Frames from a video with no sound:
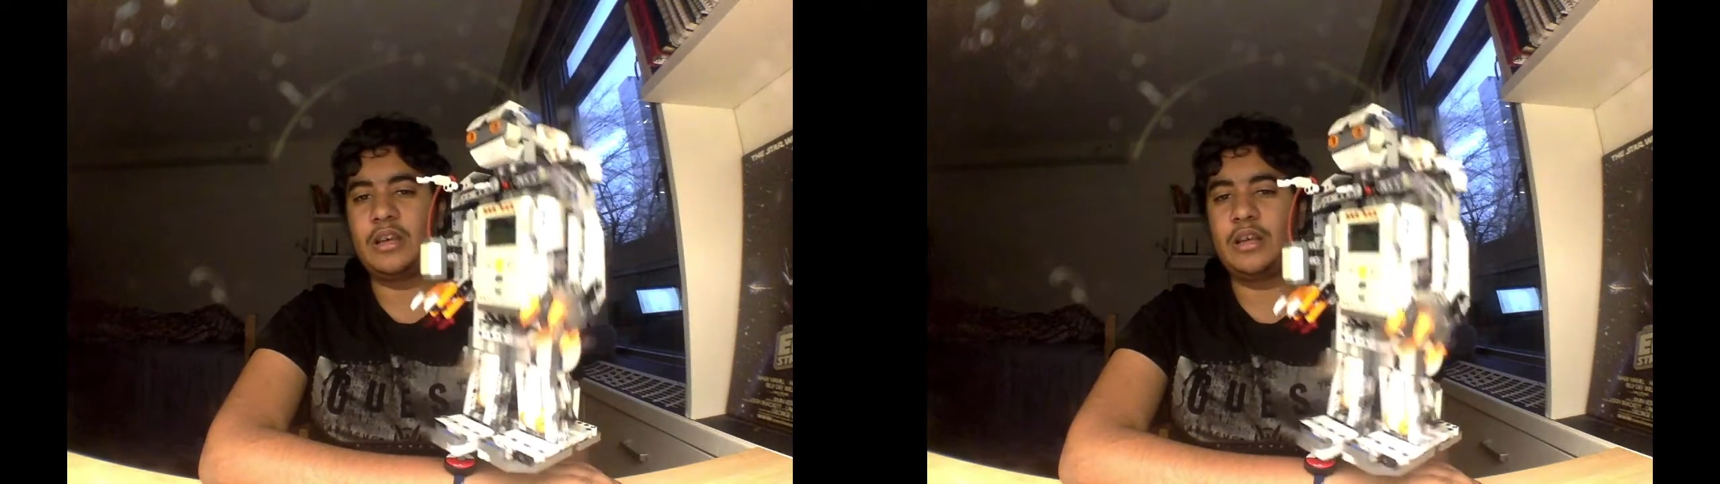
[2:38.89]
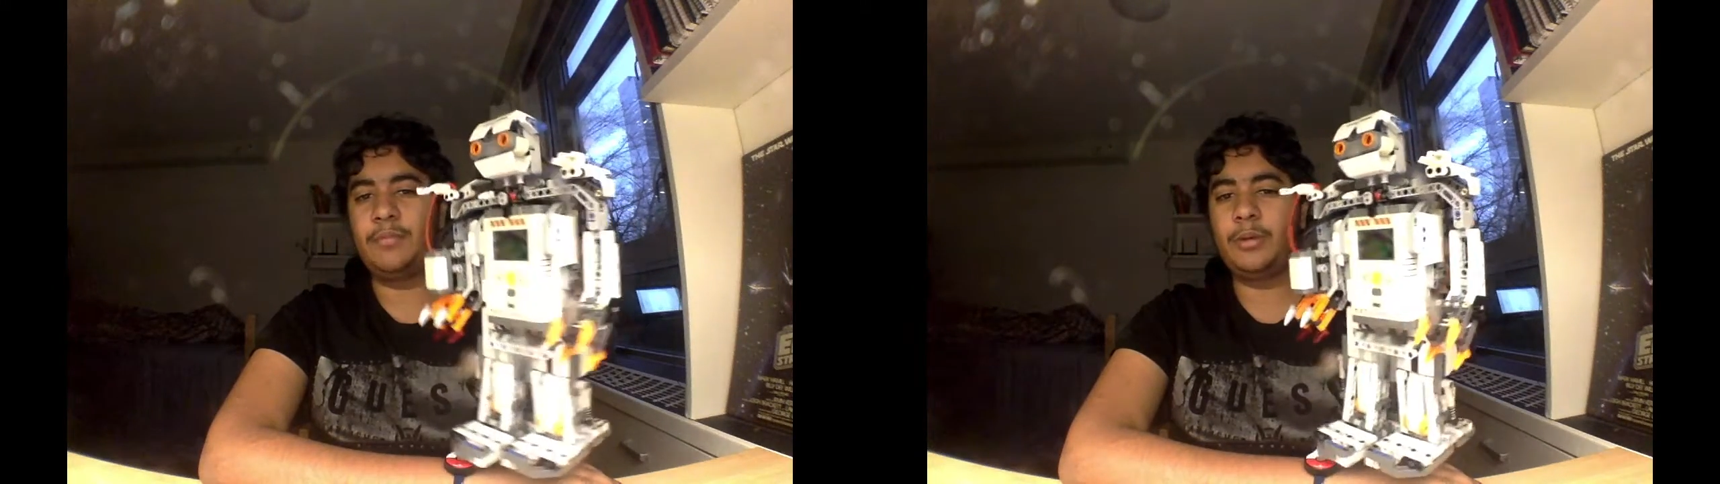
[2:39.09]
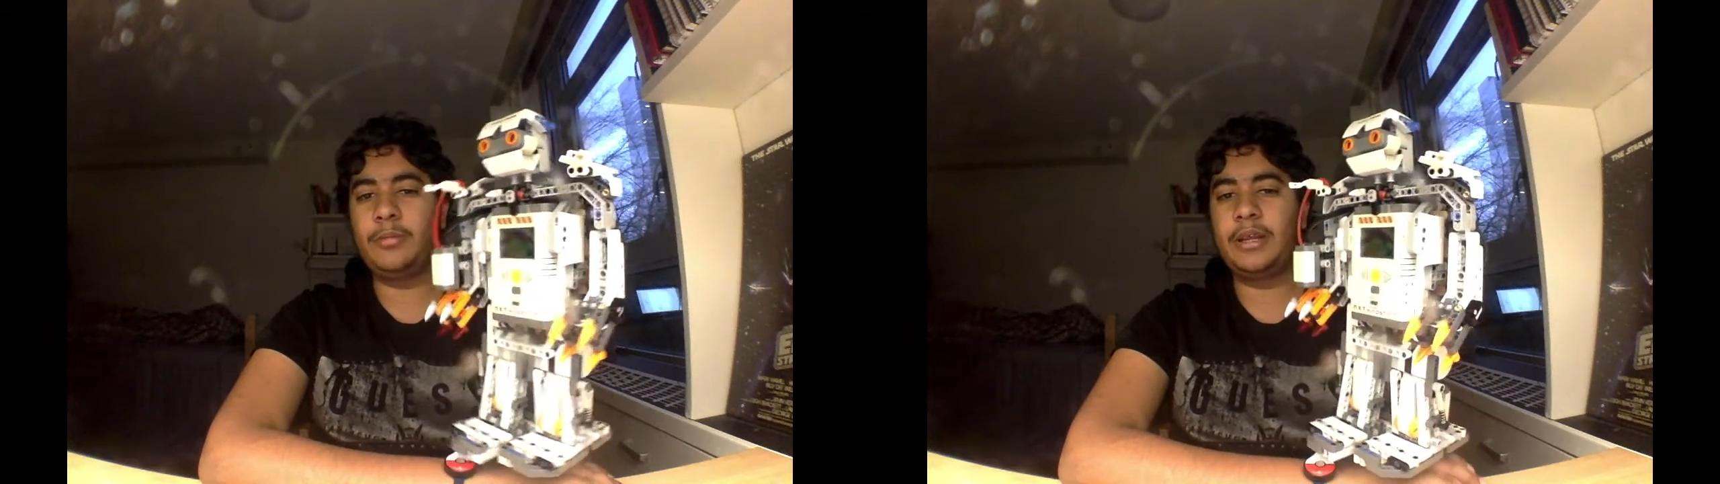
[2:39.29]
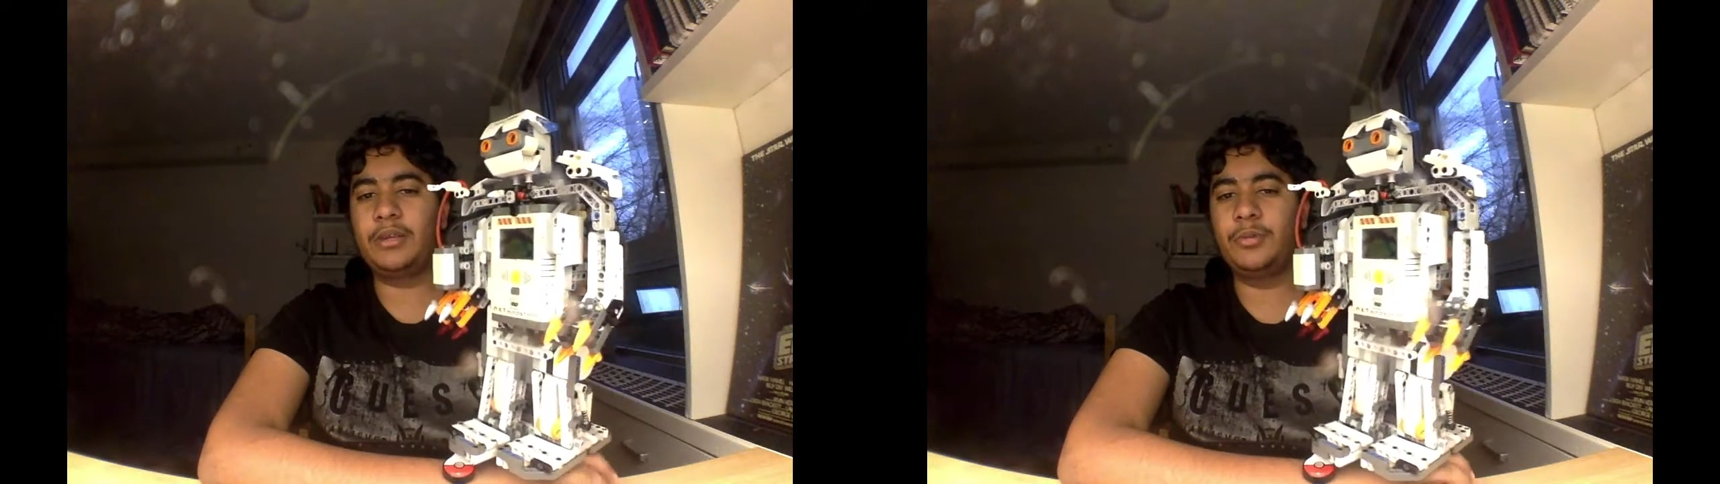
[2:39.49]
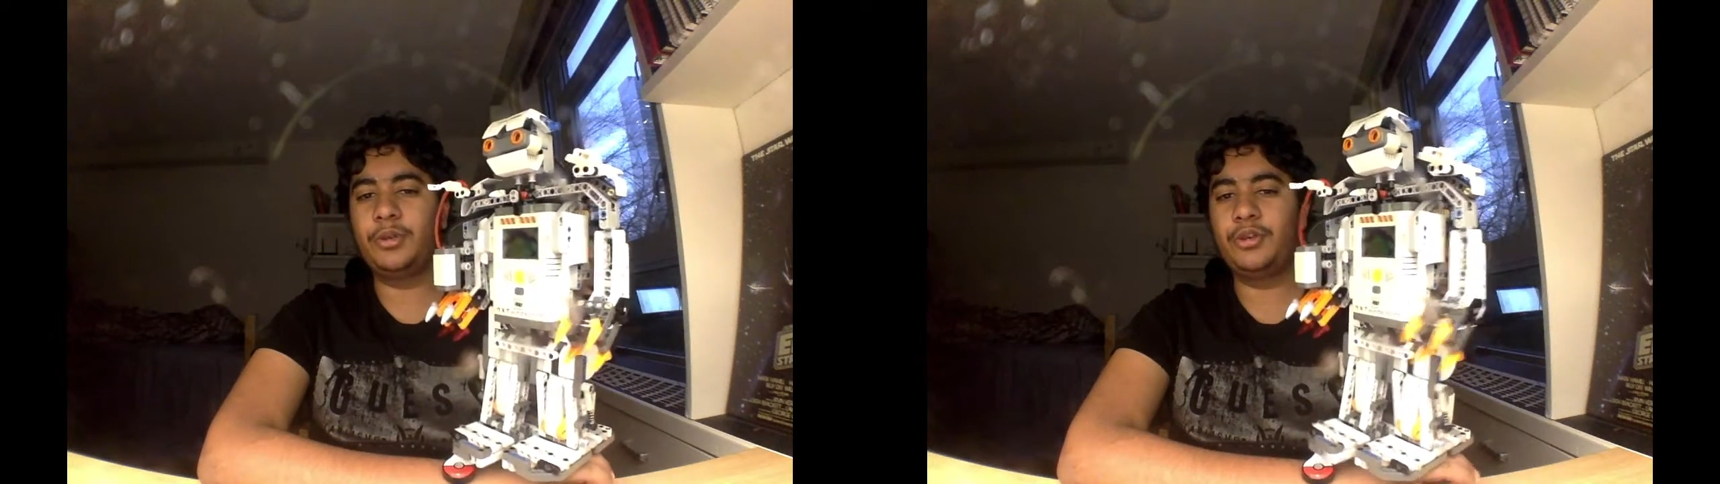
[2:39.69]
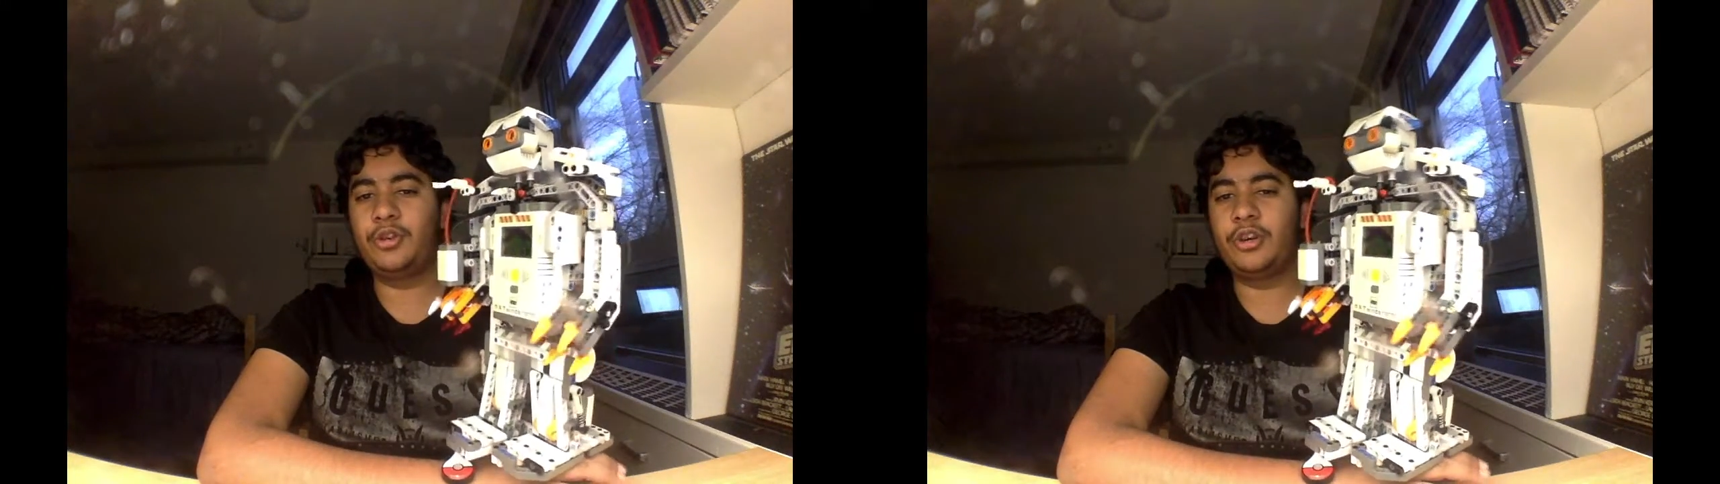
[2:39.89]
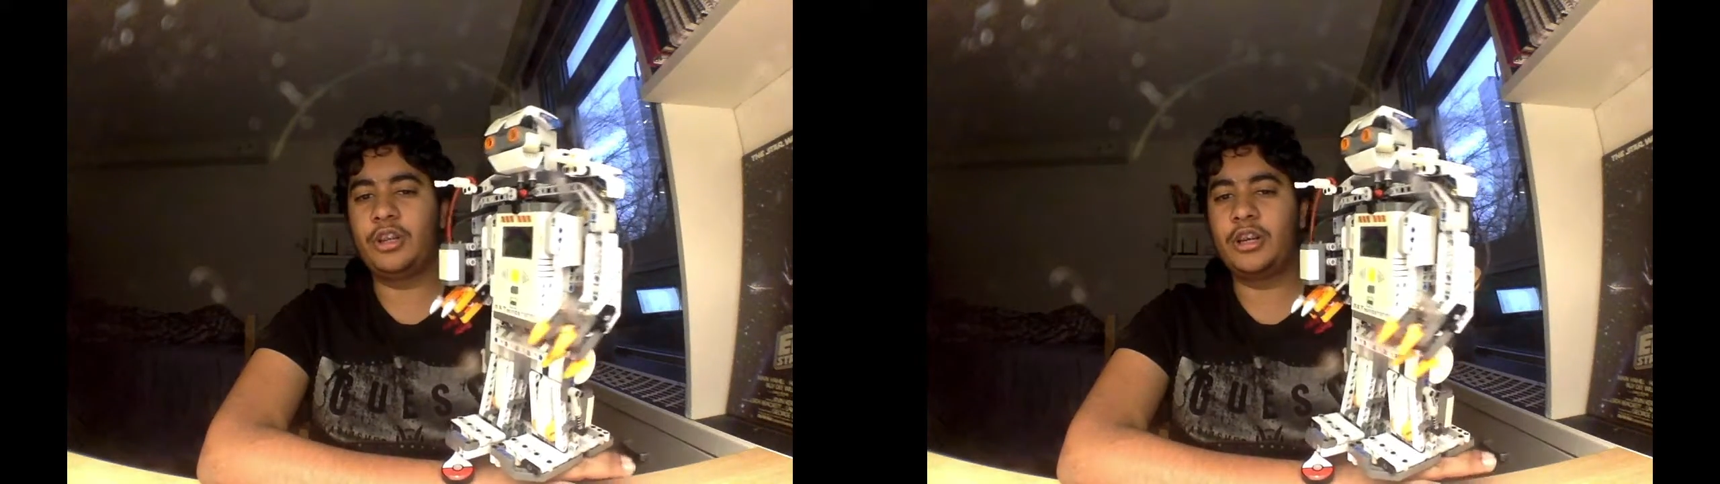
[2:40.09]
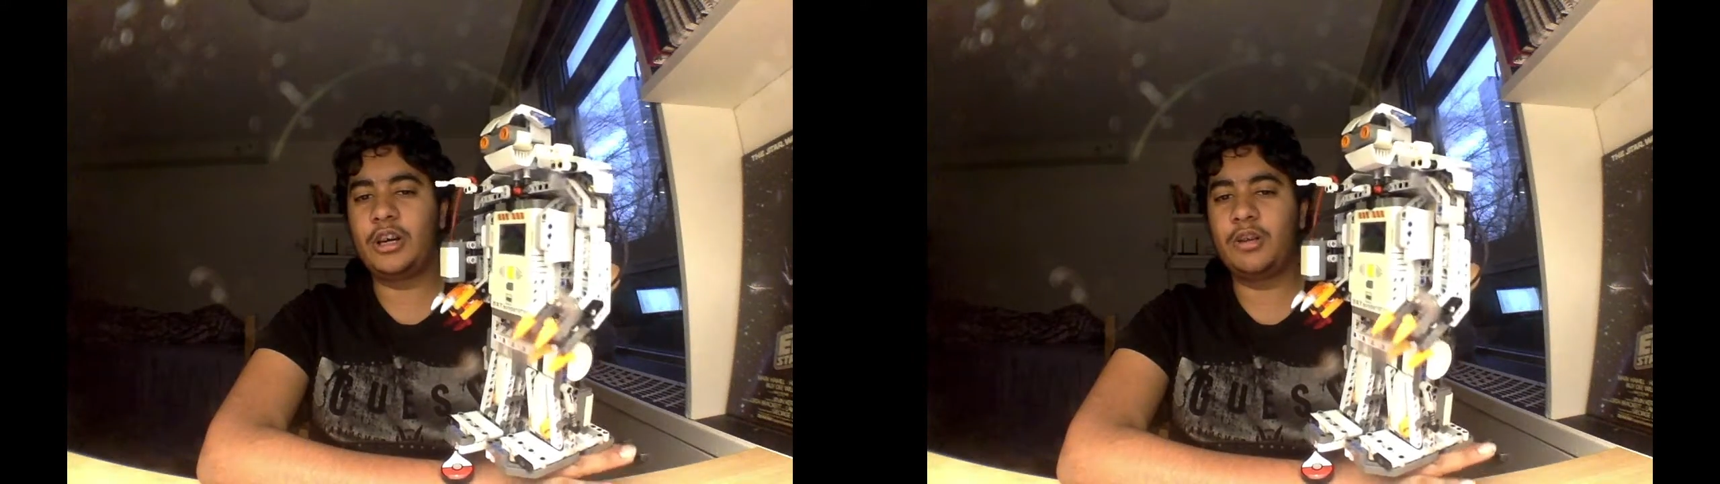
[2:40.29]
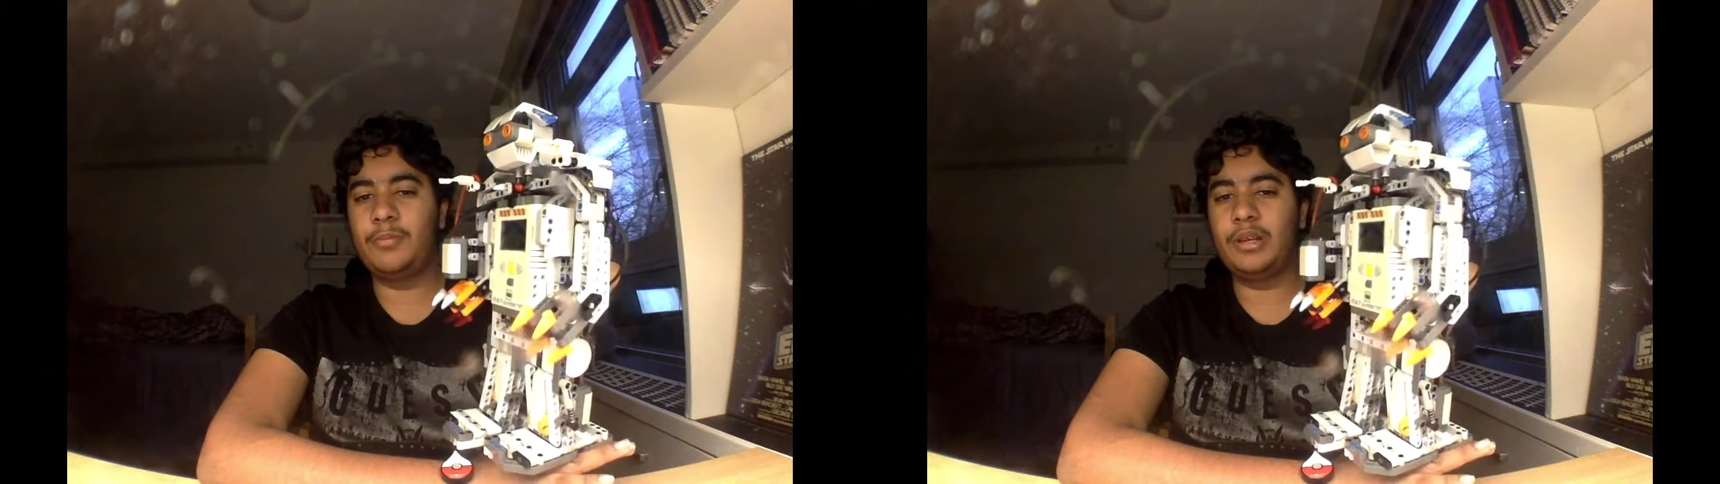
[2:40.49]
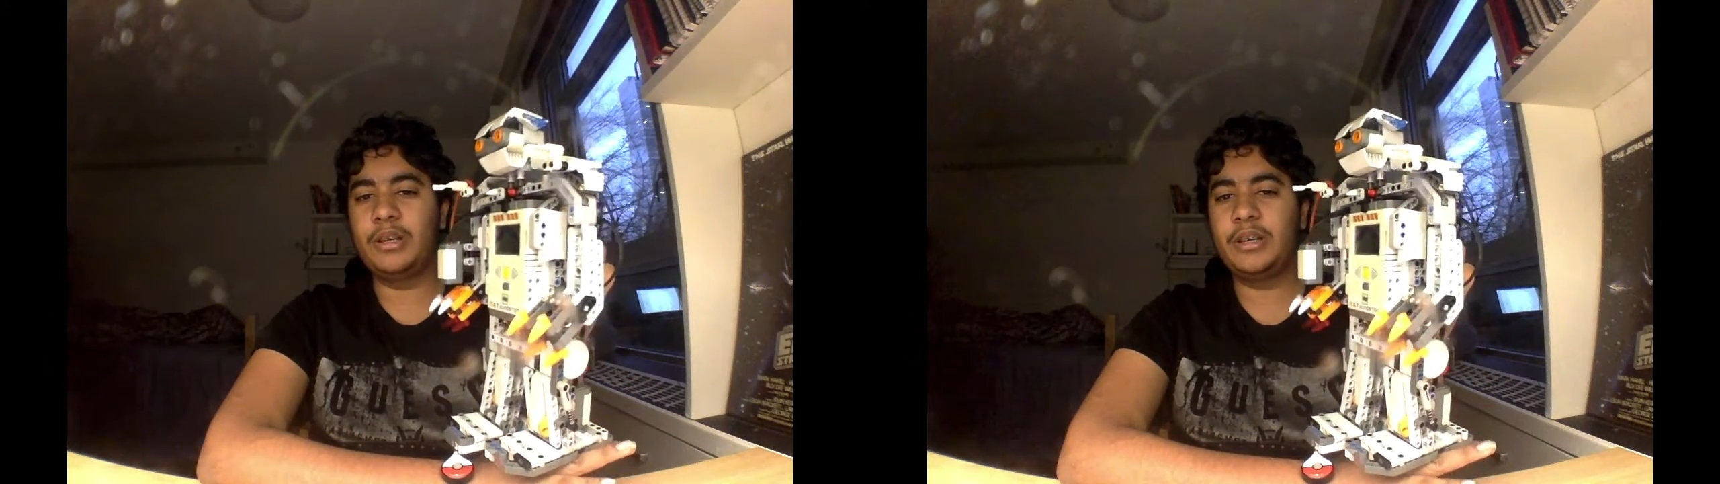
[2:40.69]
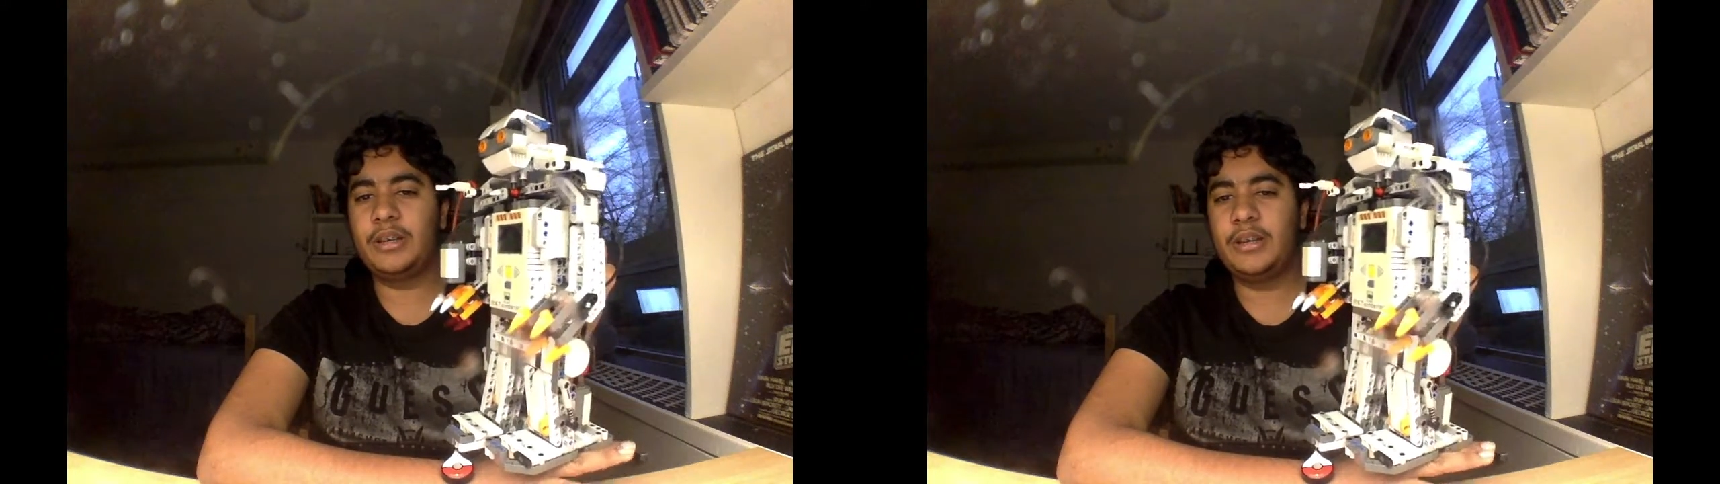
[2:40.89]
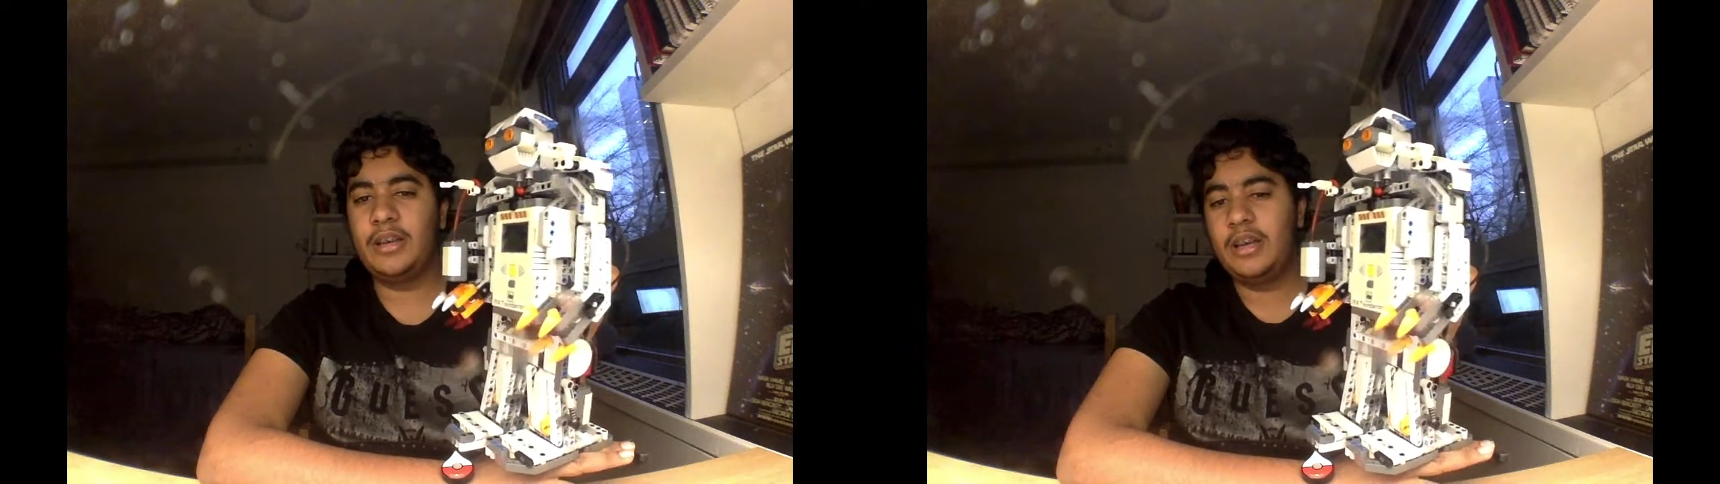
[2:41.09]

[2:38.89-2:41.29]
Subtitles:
I'll probably like do a tutorial on how to build it,